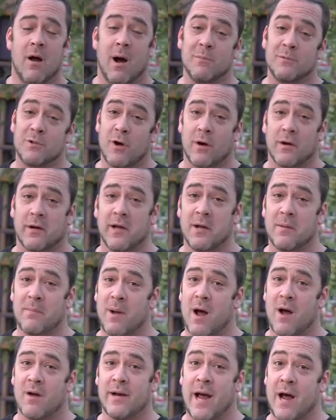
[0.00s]
I'm talking
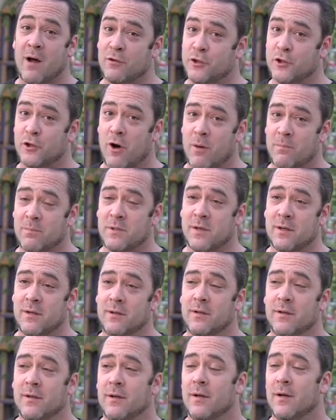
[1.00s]
about Al
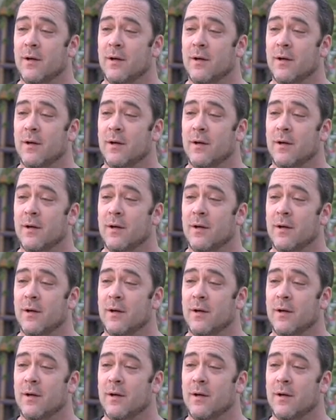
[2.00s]
Sharpton.